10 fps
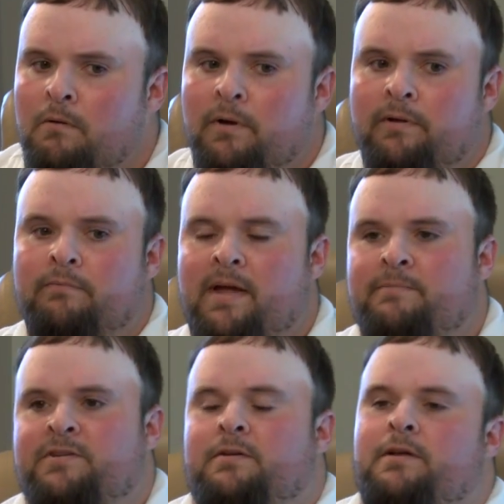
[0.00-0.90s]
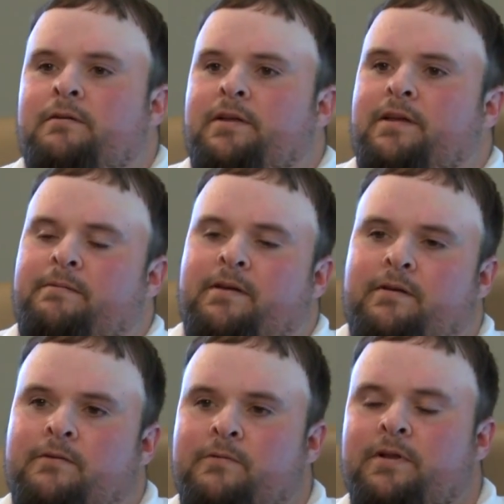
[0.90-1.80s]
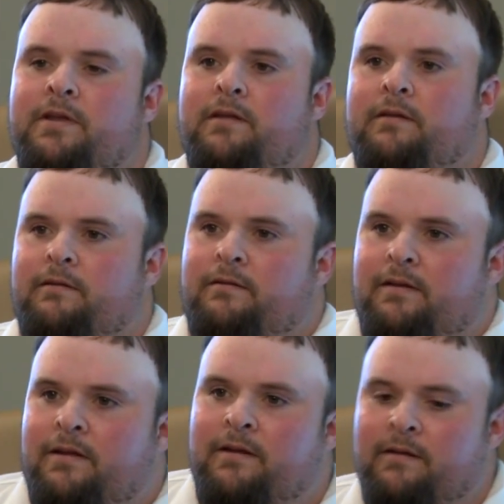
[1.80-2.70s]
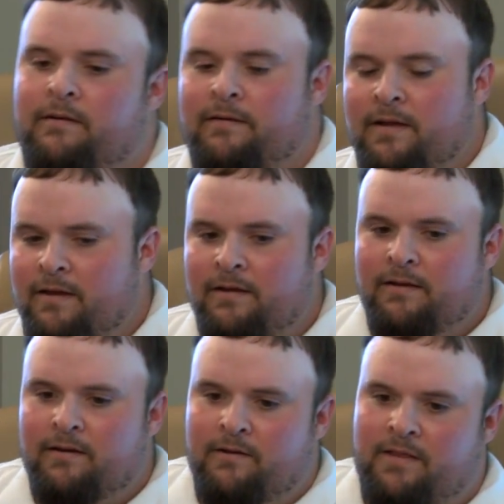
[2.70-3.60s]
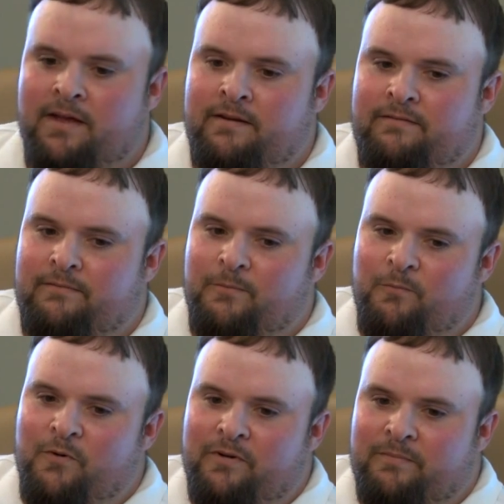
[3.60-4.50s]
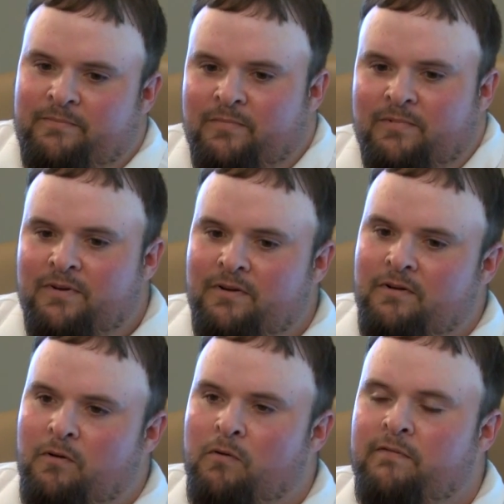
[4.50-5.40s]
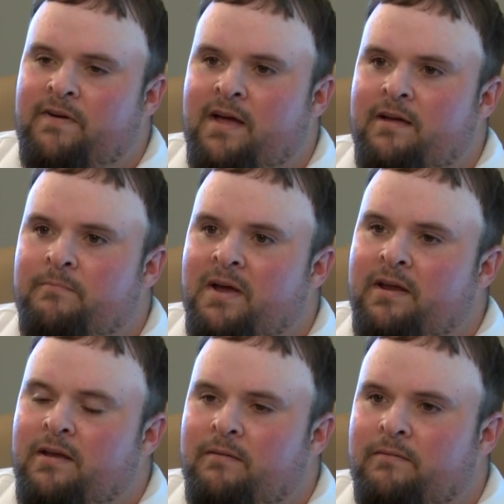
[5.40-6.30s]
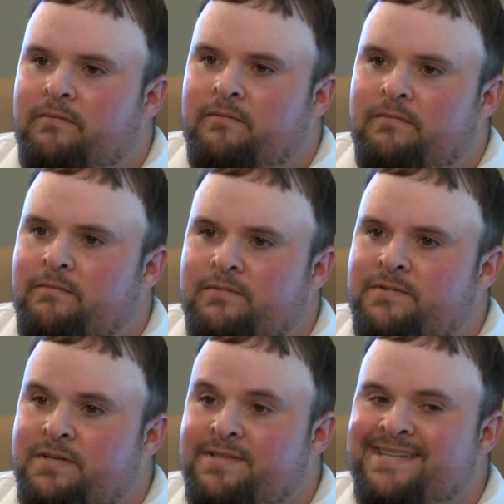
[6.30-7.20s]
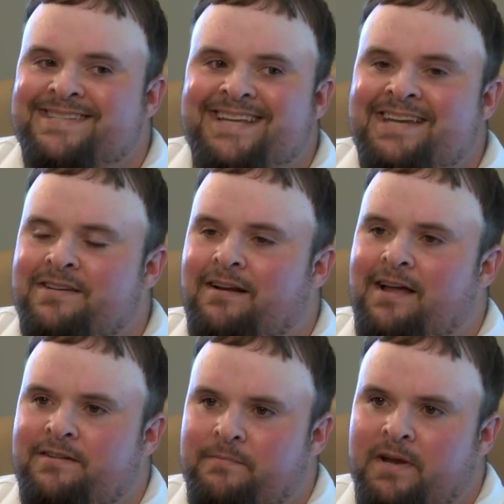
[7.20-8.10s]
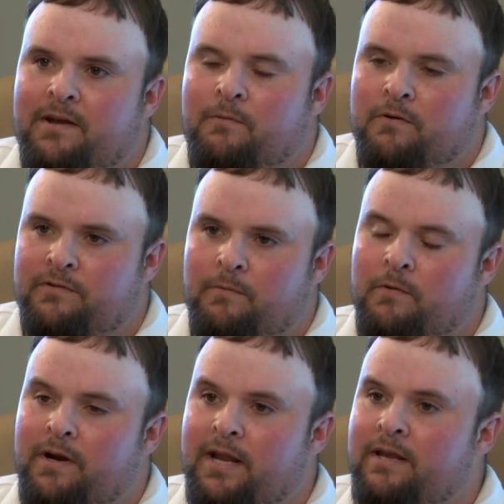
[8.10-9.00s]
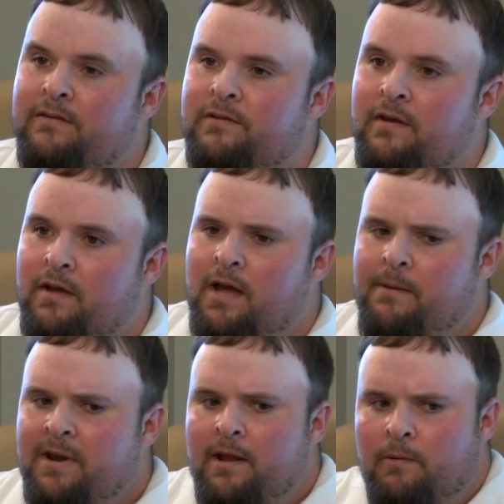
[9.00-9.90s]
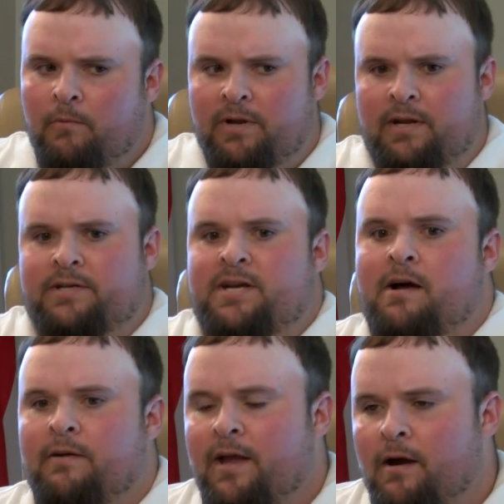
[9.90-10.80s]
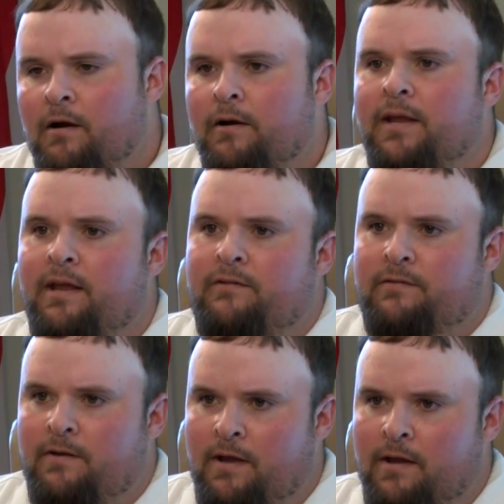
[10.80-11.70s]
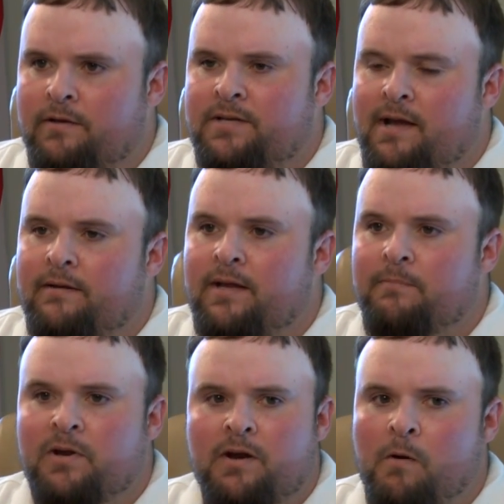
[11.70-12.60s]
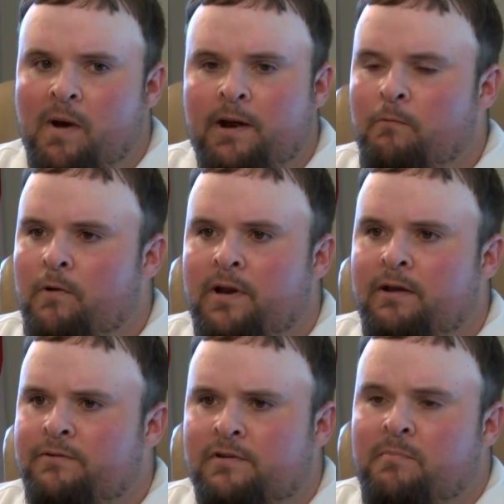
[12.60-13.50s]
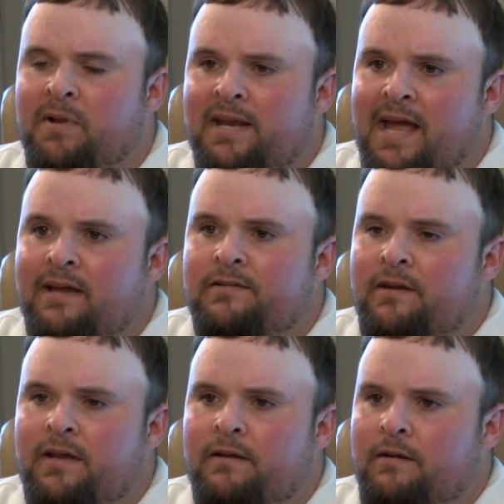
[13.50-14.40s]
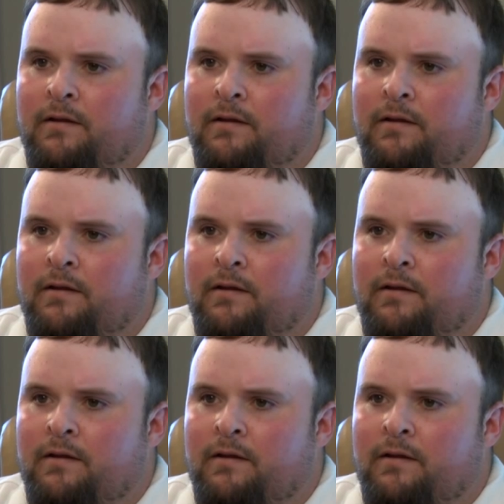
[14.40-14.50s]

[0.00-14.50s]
Well, absolutely. I mean, who wouldn't? They want to glorify it and make it, sensationalize it, make it worse than what it is. I mean, did a child get hurt? Yes, a child did, but nobody wanted it. It was a complete accident.